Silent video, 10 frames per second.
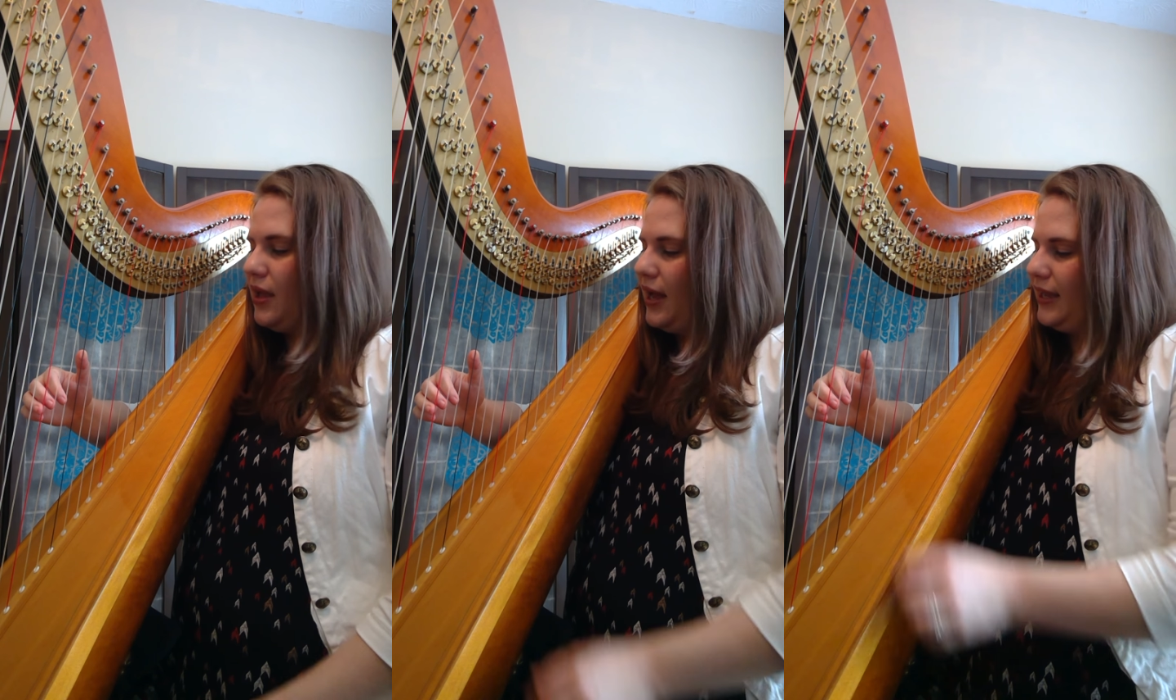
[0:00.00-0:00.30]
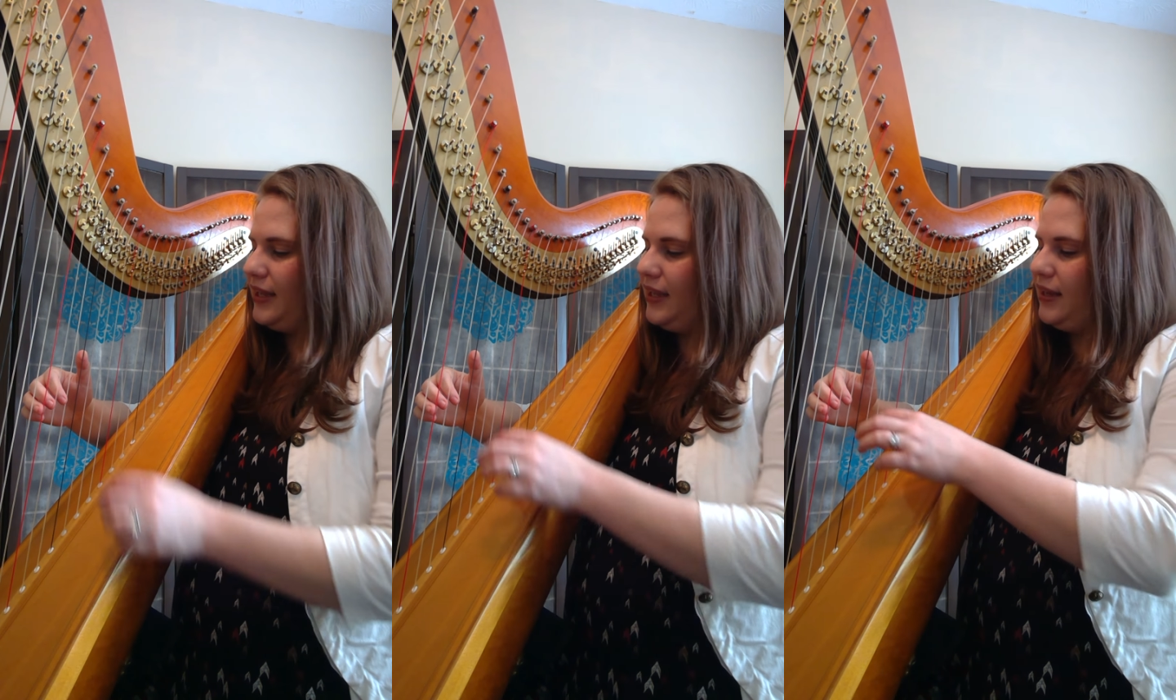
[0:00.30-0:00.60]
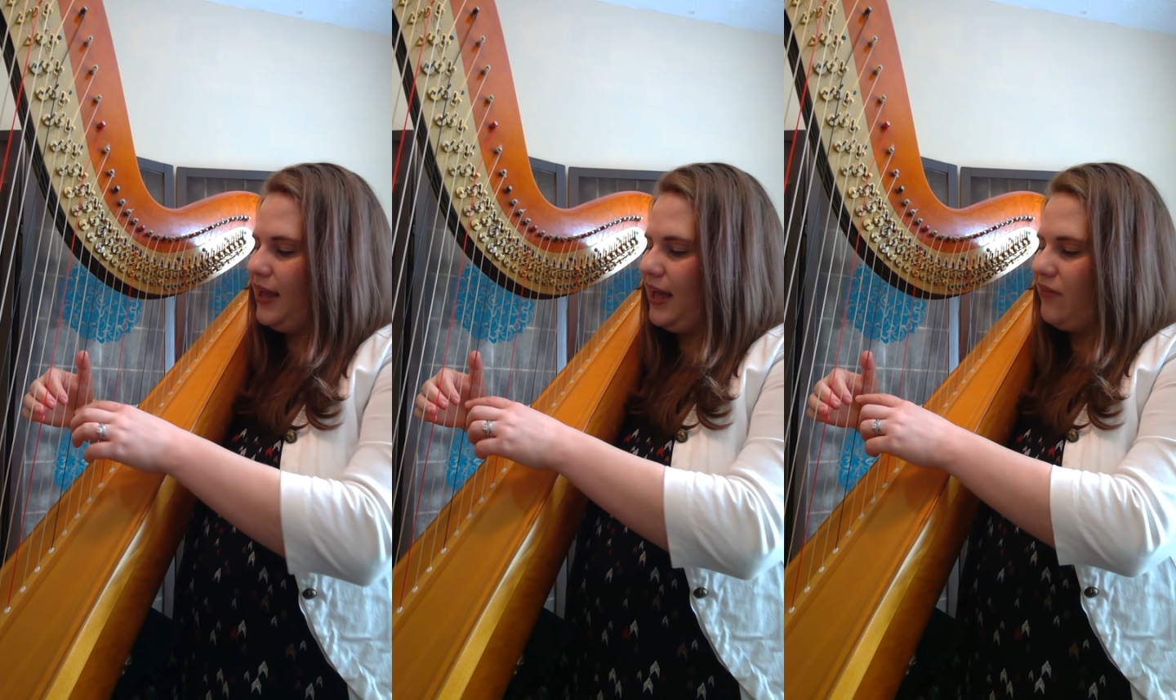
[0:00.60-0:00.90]
I
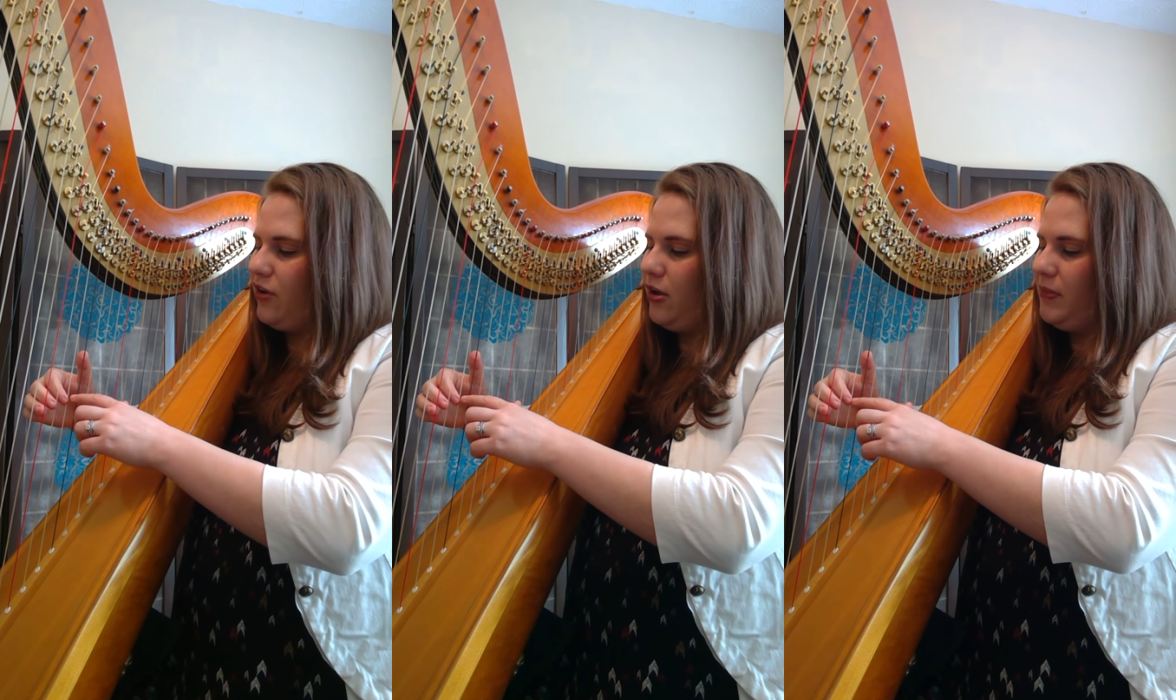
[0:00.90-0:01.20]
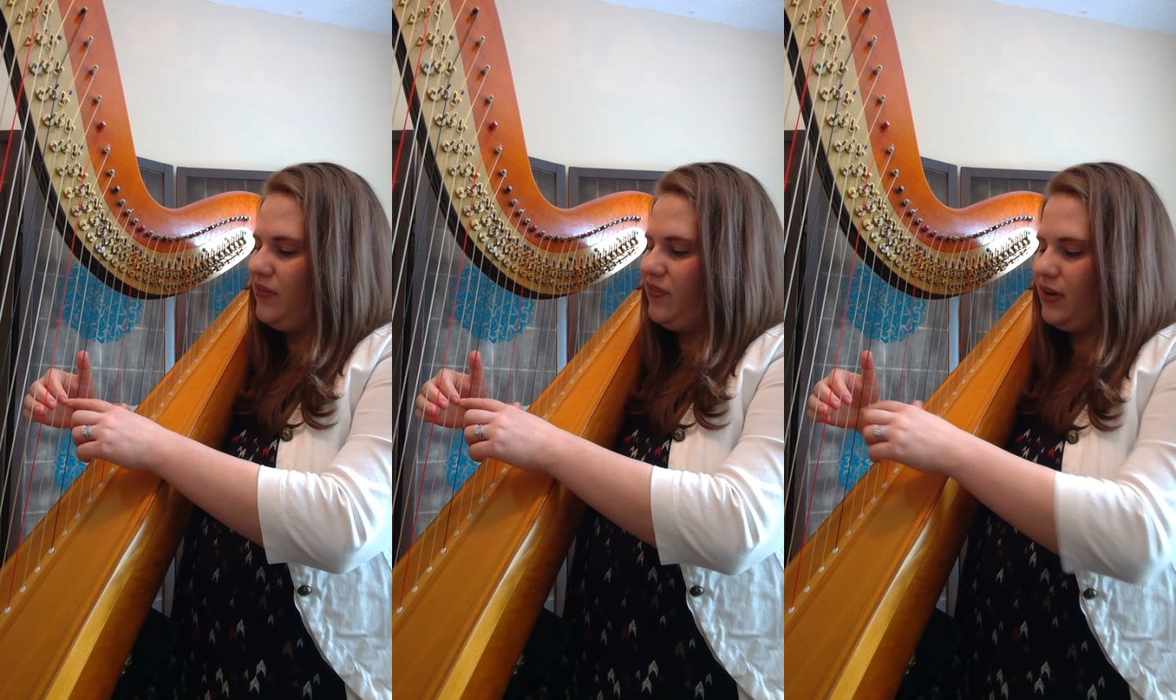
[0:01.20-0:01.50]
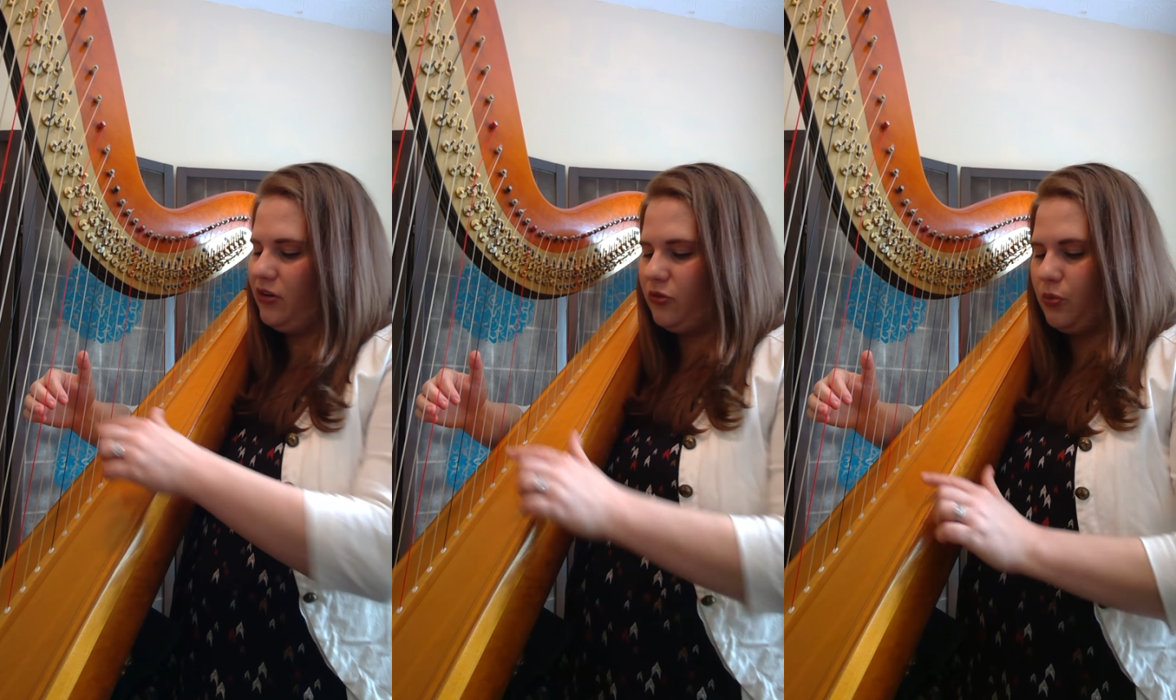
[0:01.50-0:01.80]
can have all my
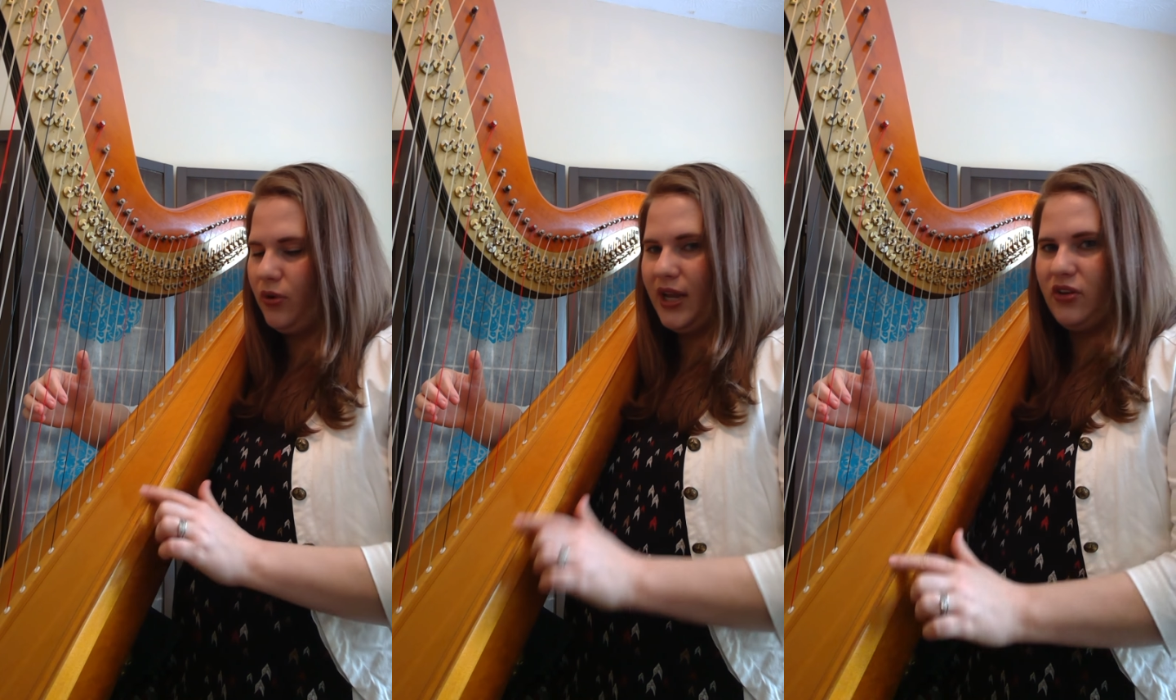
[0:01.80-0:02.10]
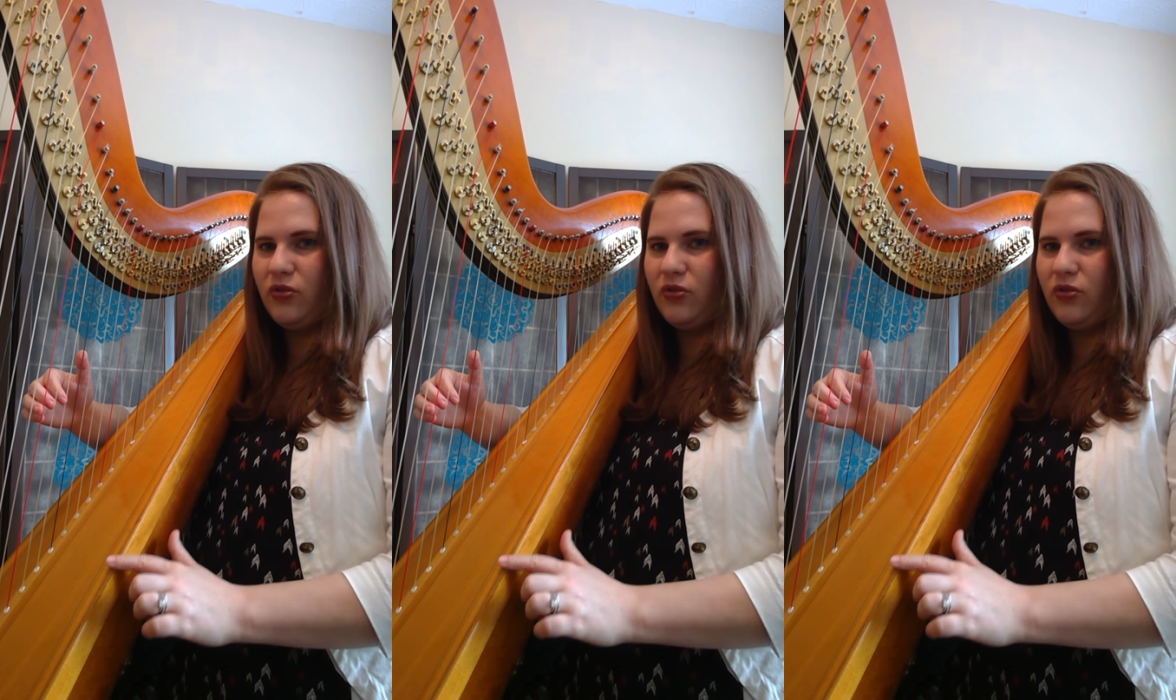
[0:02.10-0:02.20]
fingers pointing